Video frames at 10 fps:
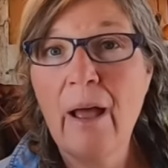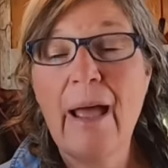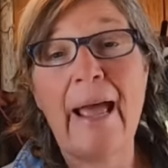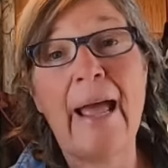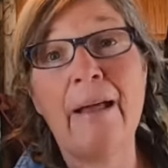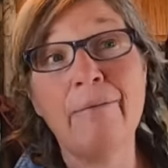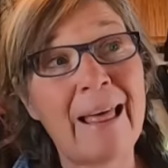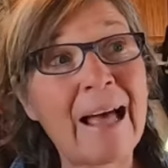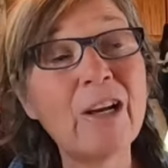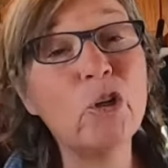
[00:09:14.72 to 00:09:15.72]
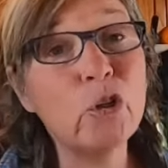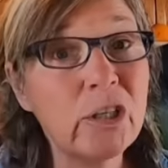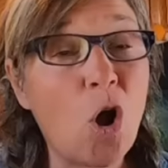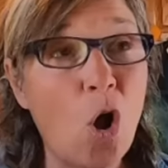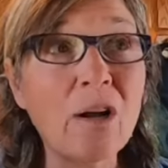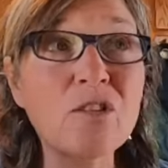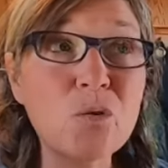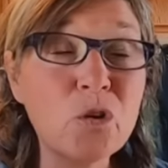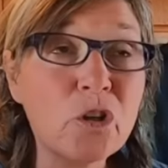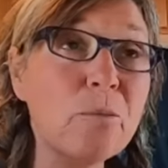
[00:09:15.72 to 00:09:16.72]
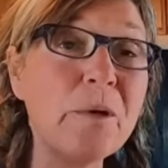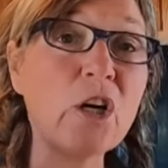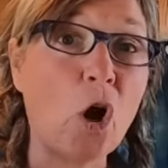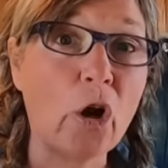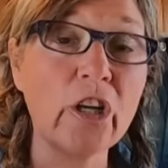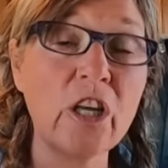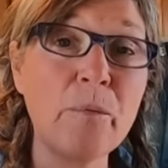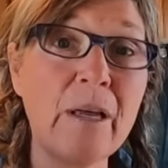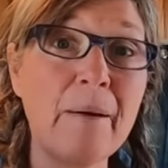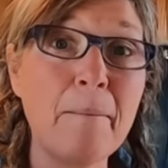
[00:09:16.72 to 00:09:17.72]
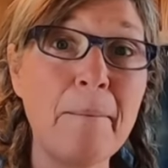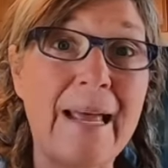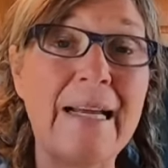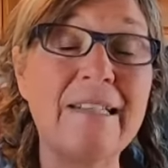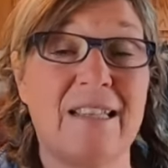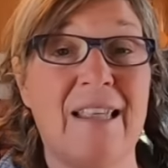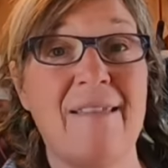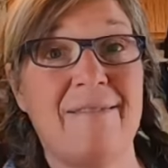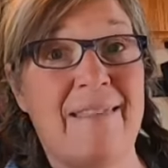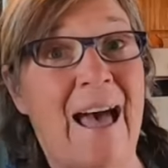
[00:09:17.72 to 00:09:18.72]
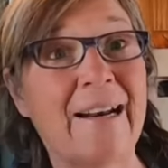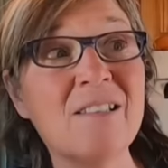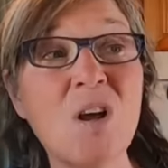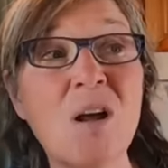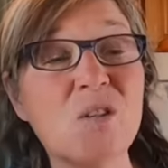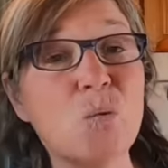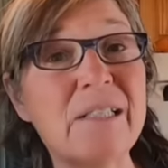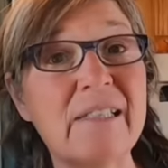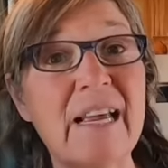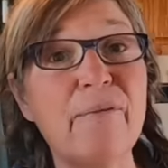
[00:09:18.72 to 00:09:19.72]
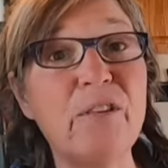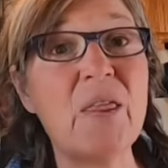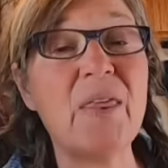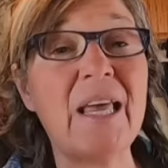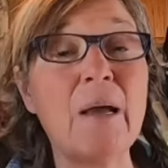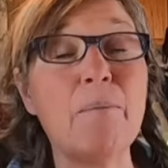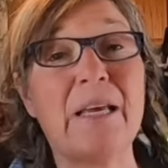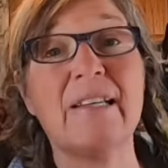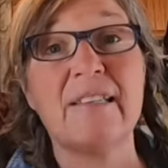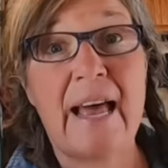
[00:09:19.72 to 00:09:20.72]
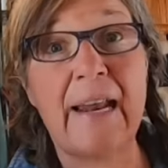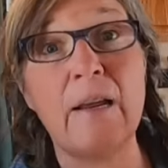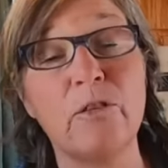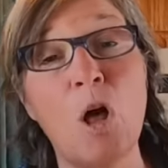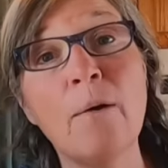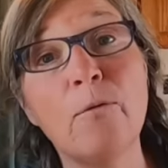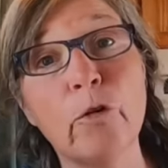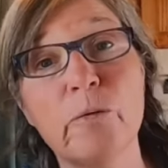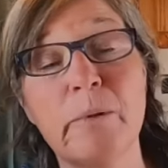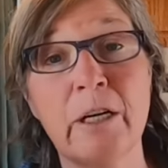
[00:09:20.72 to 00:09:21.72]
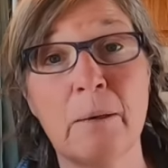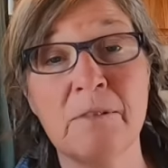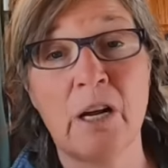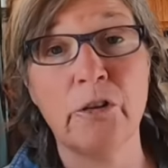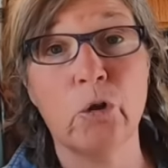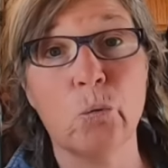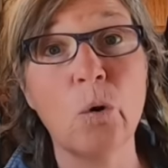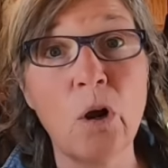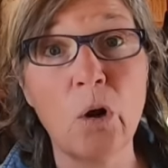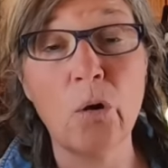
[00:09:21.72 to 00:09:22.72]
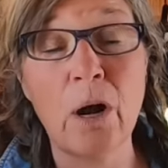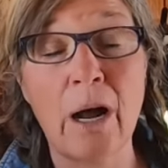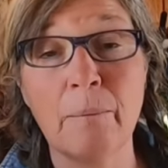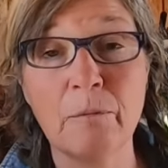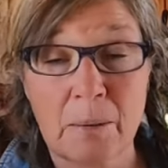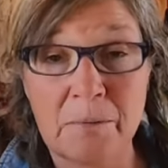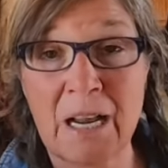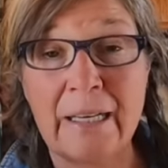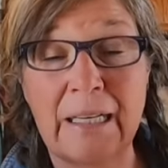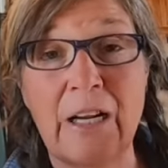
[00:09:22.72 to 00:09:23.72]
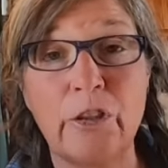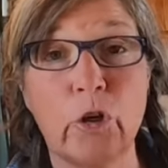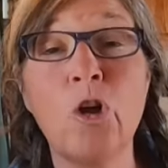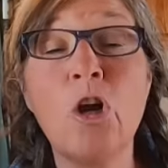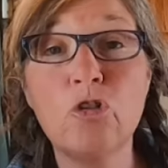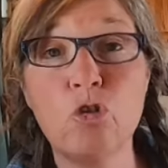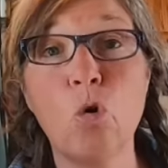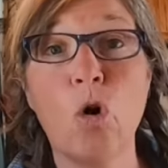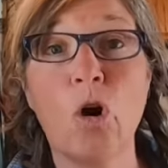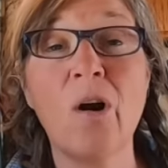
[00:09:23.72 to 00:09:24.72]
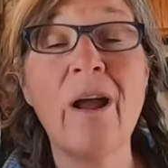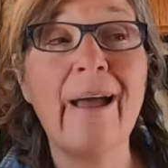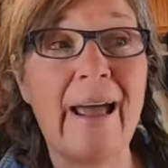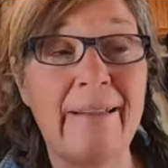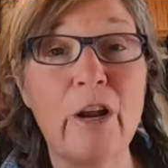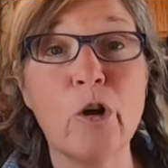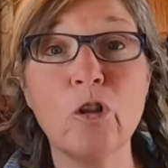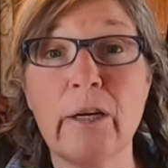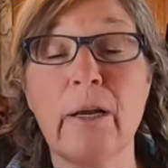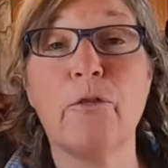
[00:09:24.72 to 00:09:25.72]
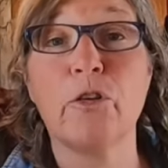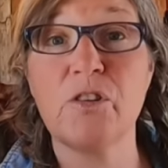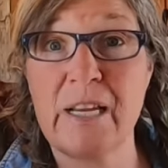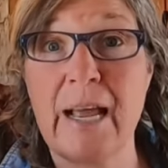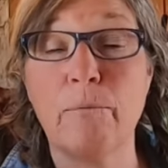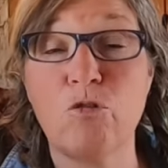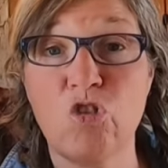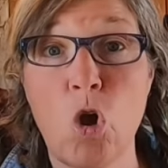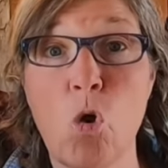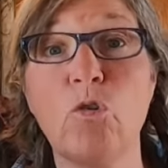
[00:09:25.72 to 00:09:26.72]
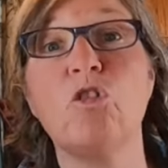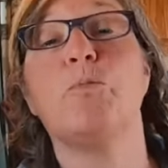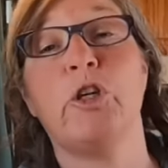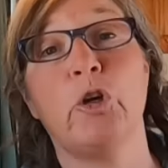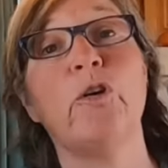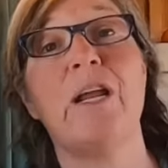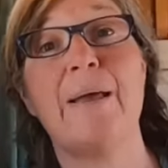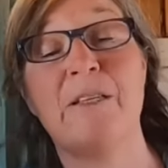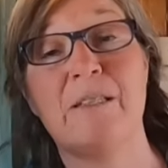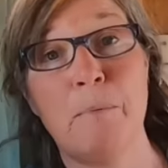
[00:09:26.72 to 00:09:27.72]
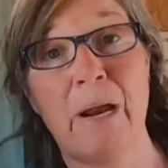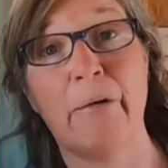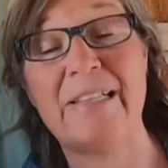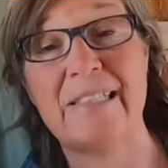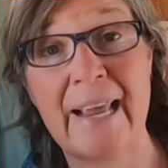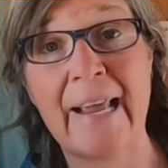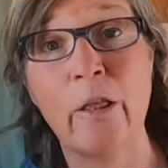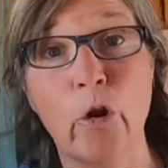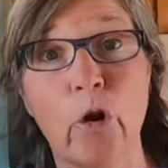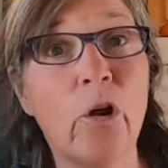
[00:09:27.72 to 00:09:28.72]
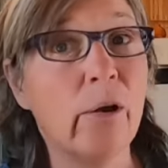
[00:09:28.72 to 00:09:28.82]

And that could also, there could be an argument made that that is also a safety thing, because then if law enforcement comes on your road, comes knocking on your door, and they're looking for Sam Jones, but your name is Mary Taylor,